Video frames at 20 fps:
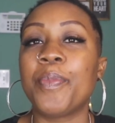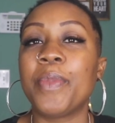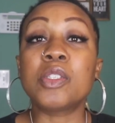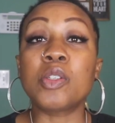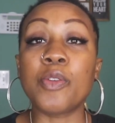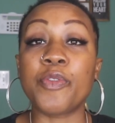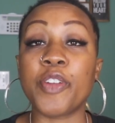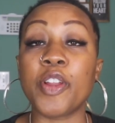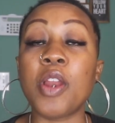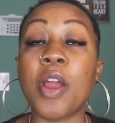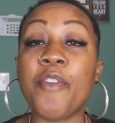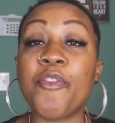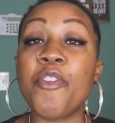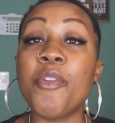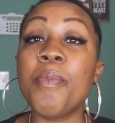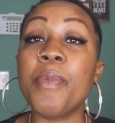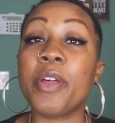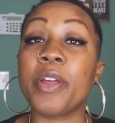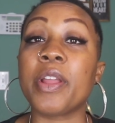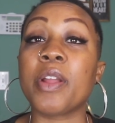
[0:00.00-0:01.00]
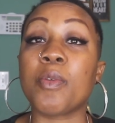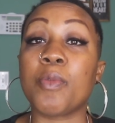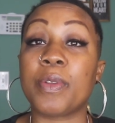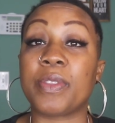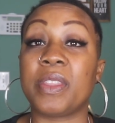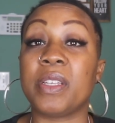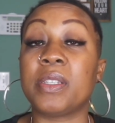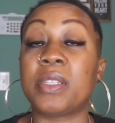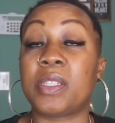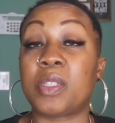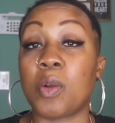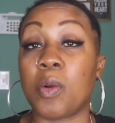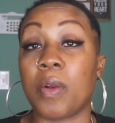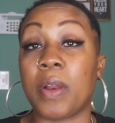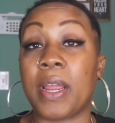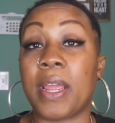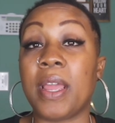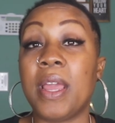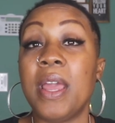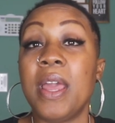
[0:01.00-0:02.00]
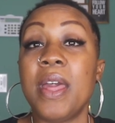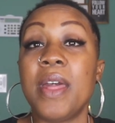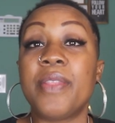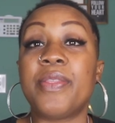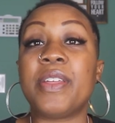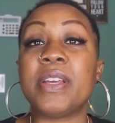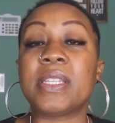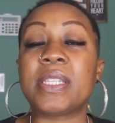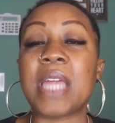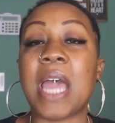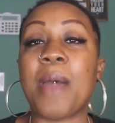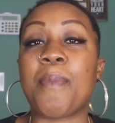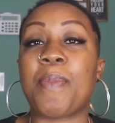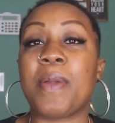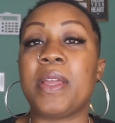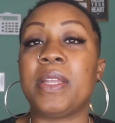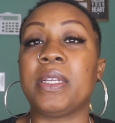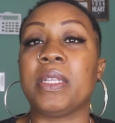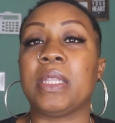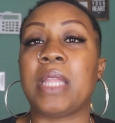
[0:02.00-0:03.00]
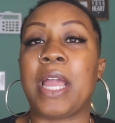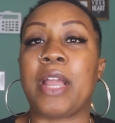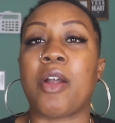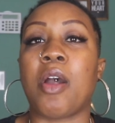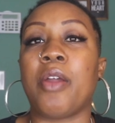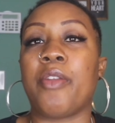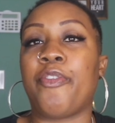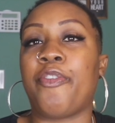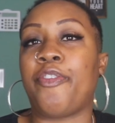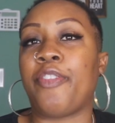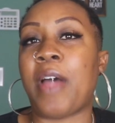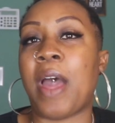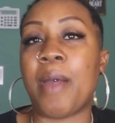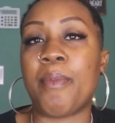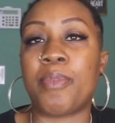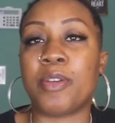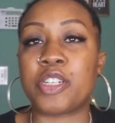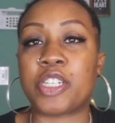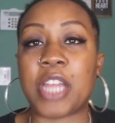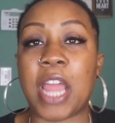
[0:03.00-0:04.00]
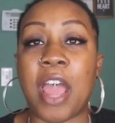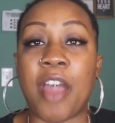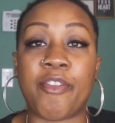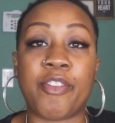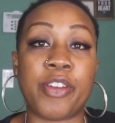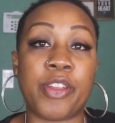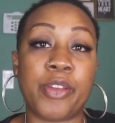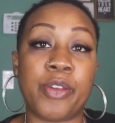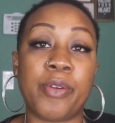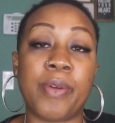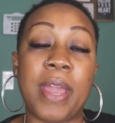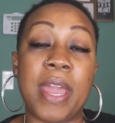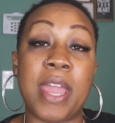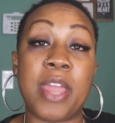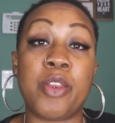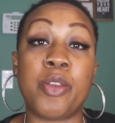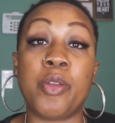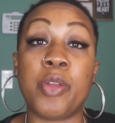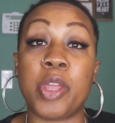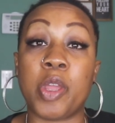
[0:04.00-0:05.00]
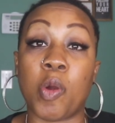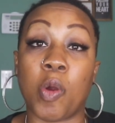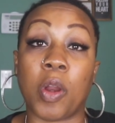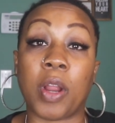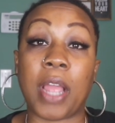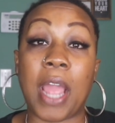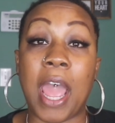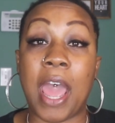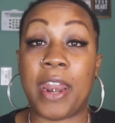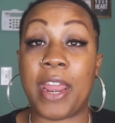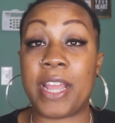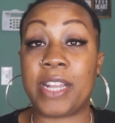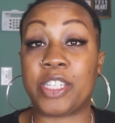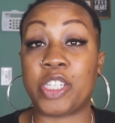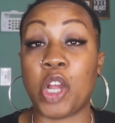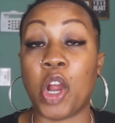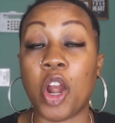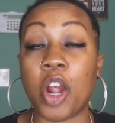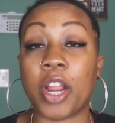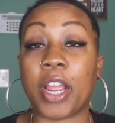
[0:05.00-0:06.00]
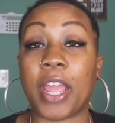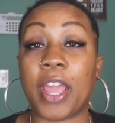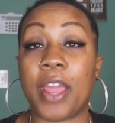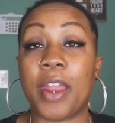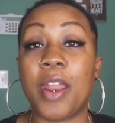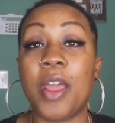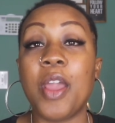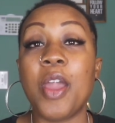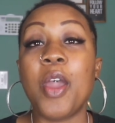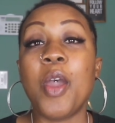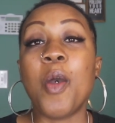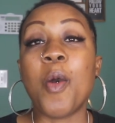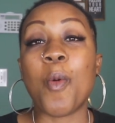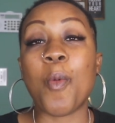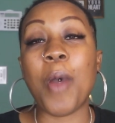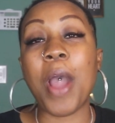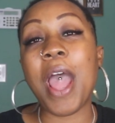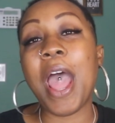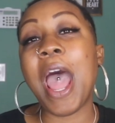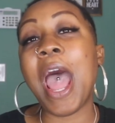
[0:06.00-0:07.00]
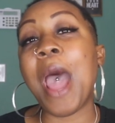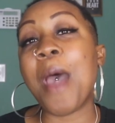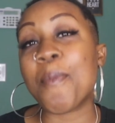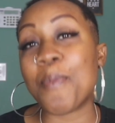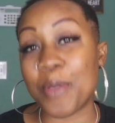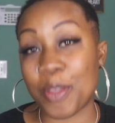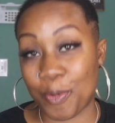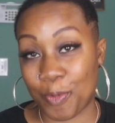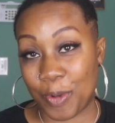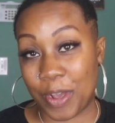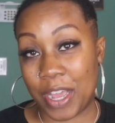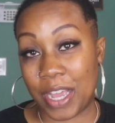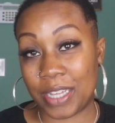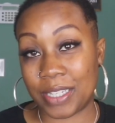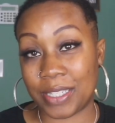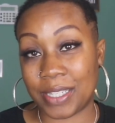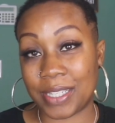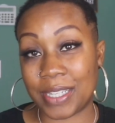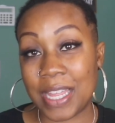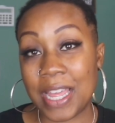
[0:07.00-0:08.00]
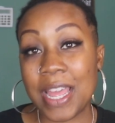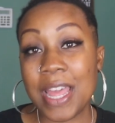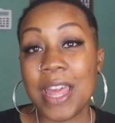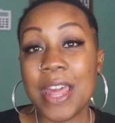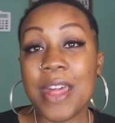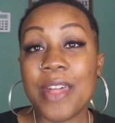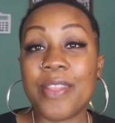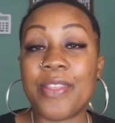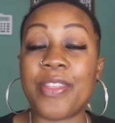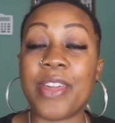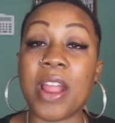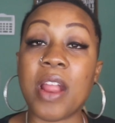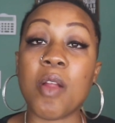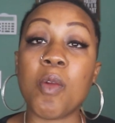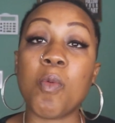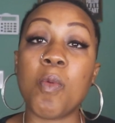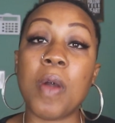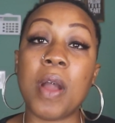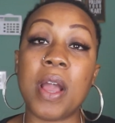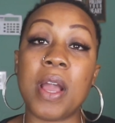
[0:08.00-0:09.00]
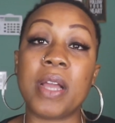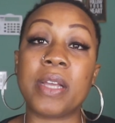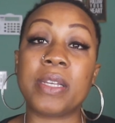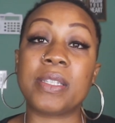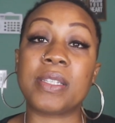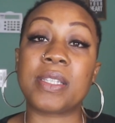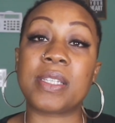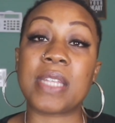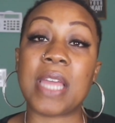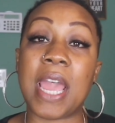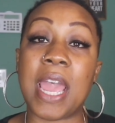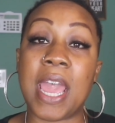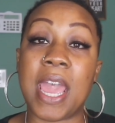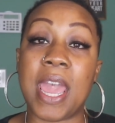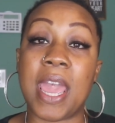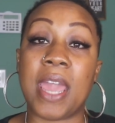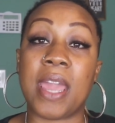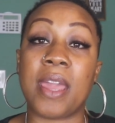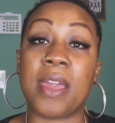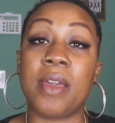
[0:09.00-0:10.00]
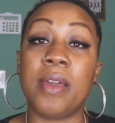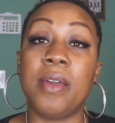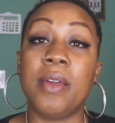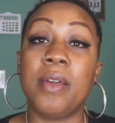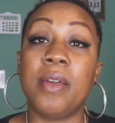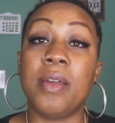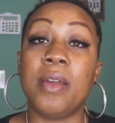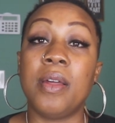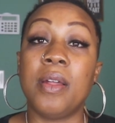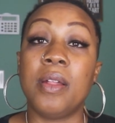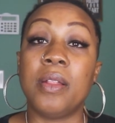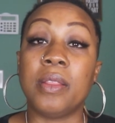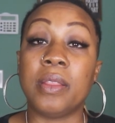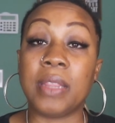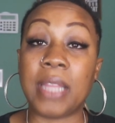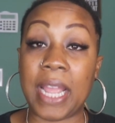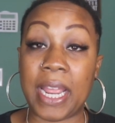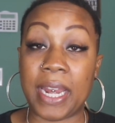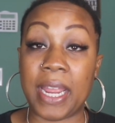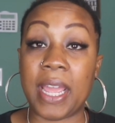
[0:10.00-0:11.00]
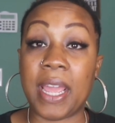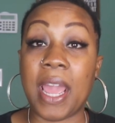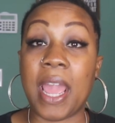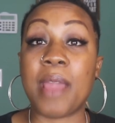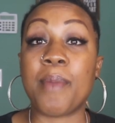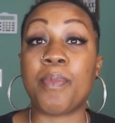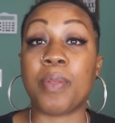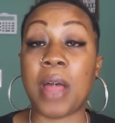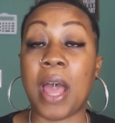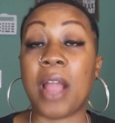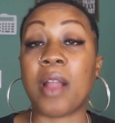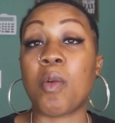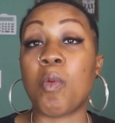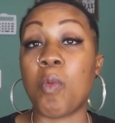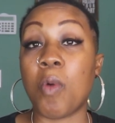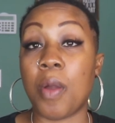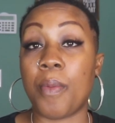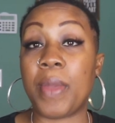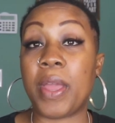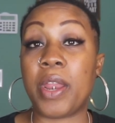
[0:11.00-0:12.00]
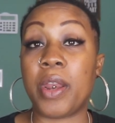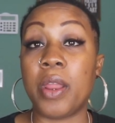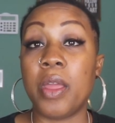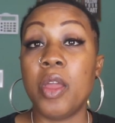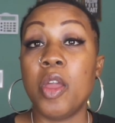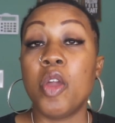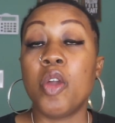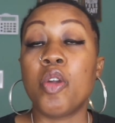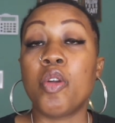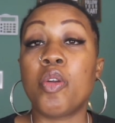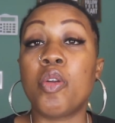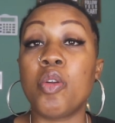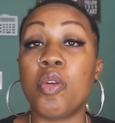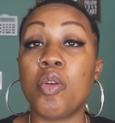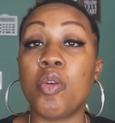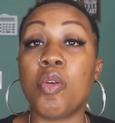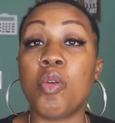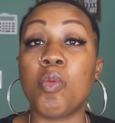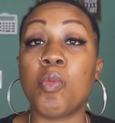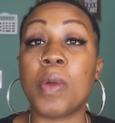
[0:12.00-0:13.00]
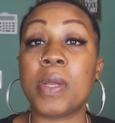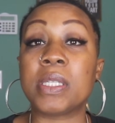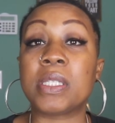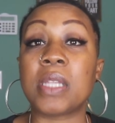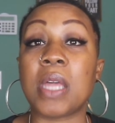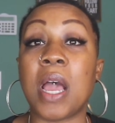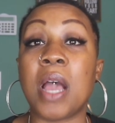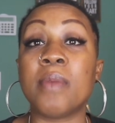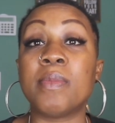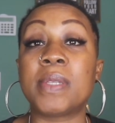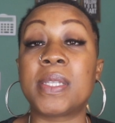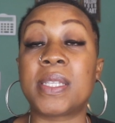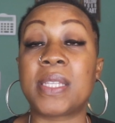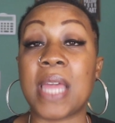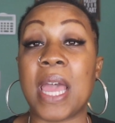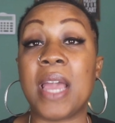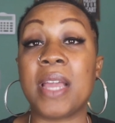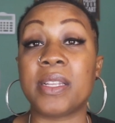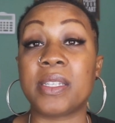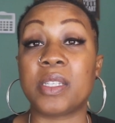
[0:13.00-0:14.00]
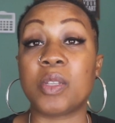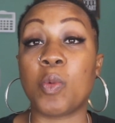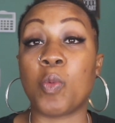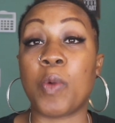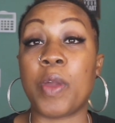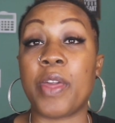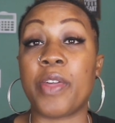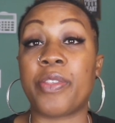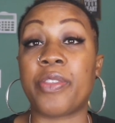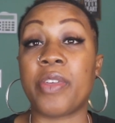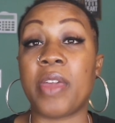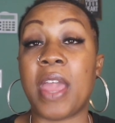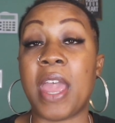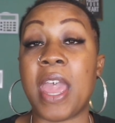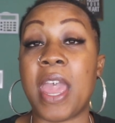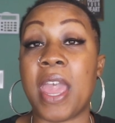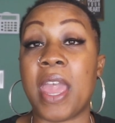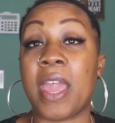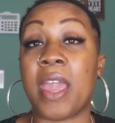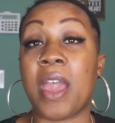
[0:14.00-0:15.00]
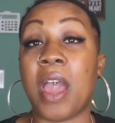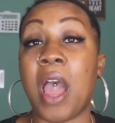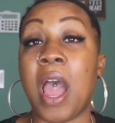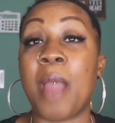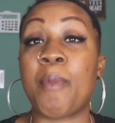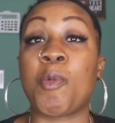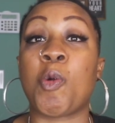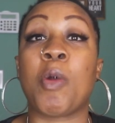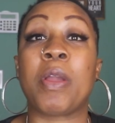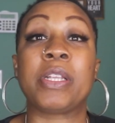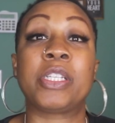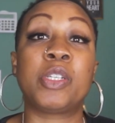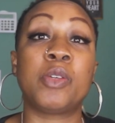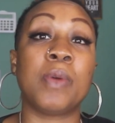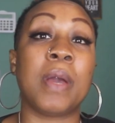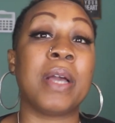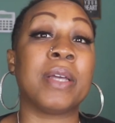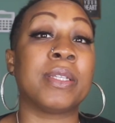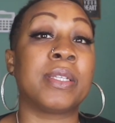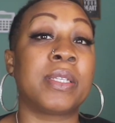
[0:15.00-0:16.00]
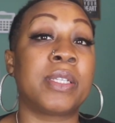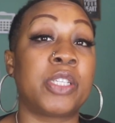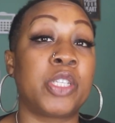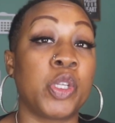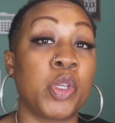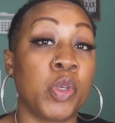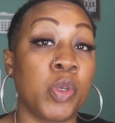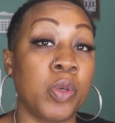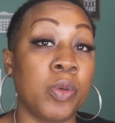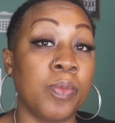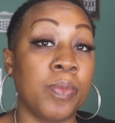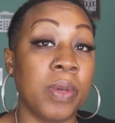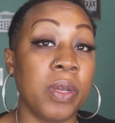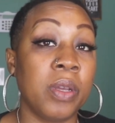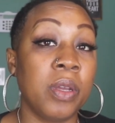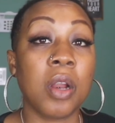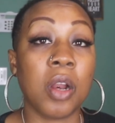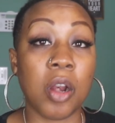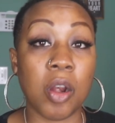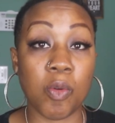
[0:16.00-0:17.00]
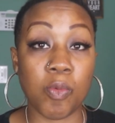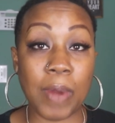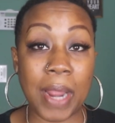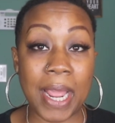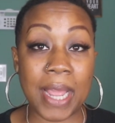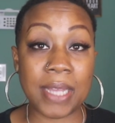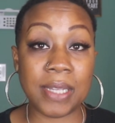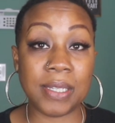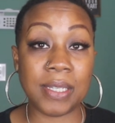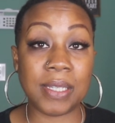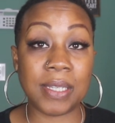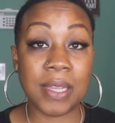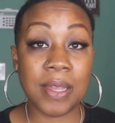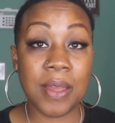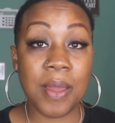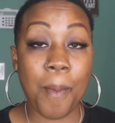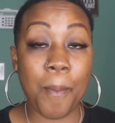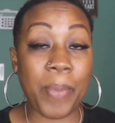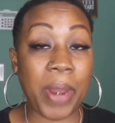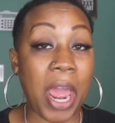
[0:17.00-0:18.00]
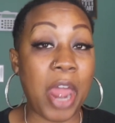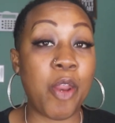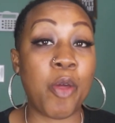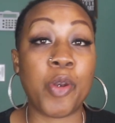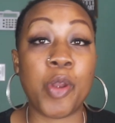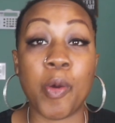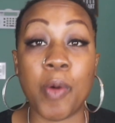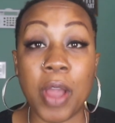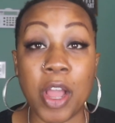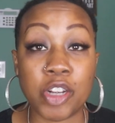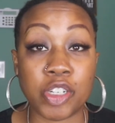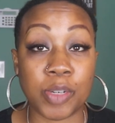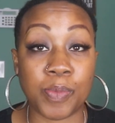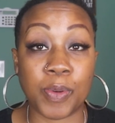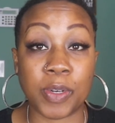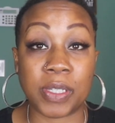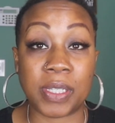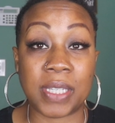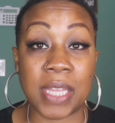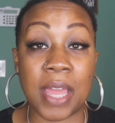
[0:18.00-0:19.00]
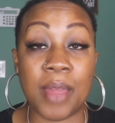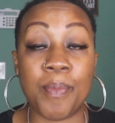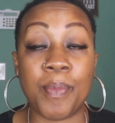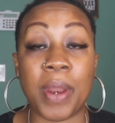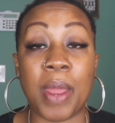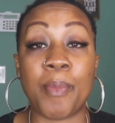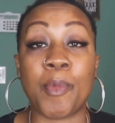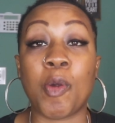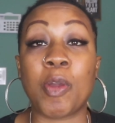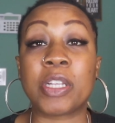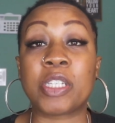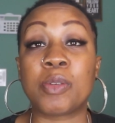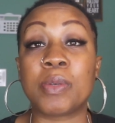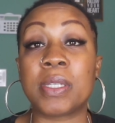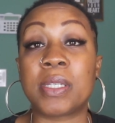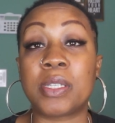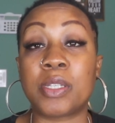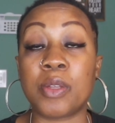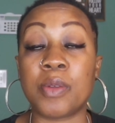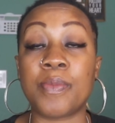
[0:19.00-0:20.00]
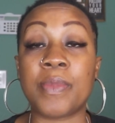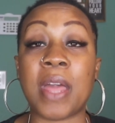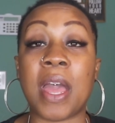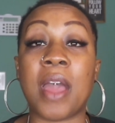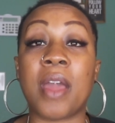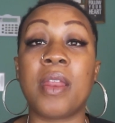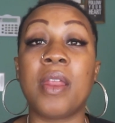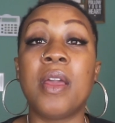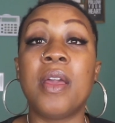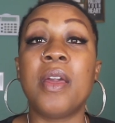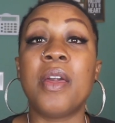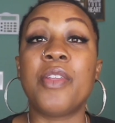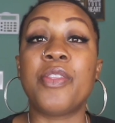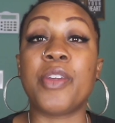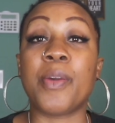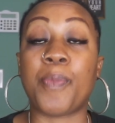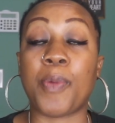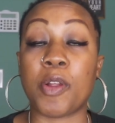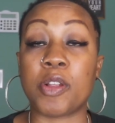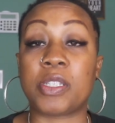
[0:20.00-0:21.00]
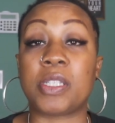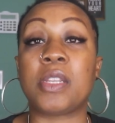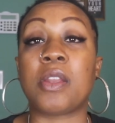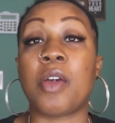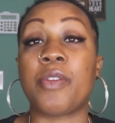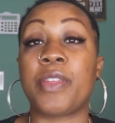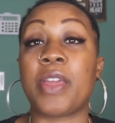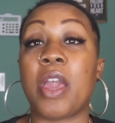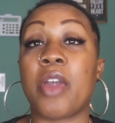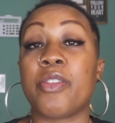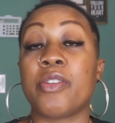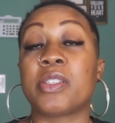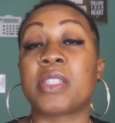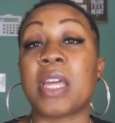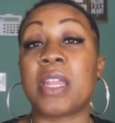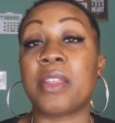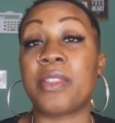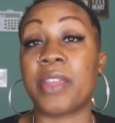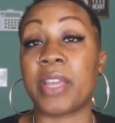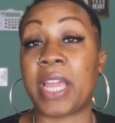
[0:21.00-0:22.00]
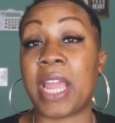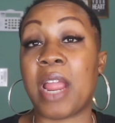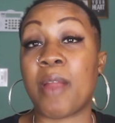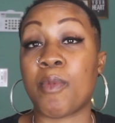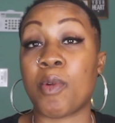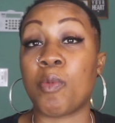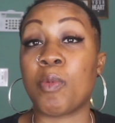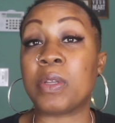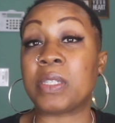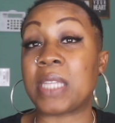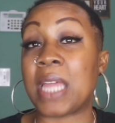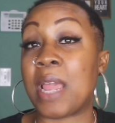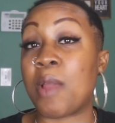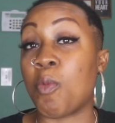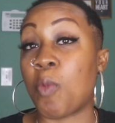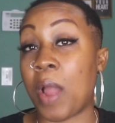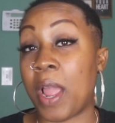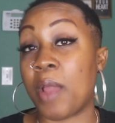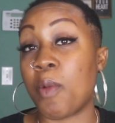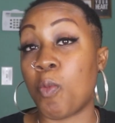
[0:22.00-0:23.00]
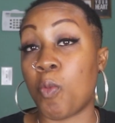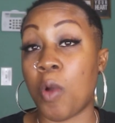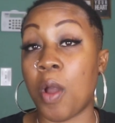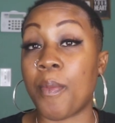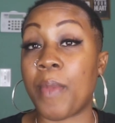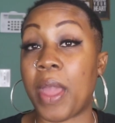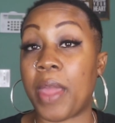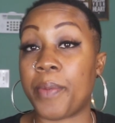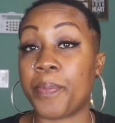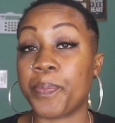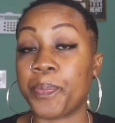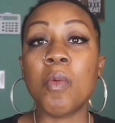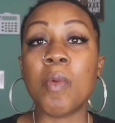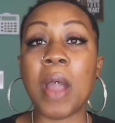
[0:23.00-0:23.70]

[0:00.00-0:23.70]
So if you're not familiar with this story, this happened like on Flatbush Avenue in New York at a Target. What happened was there was a lady, a black woman, who was upset with a, I'm going to assume her race, but I don't know 100%, but I'm going to assume that the person on the other side of the camera was a white woman.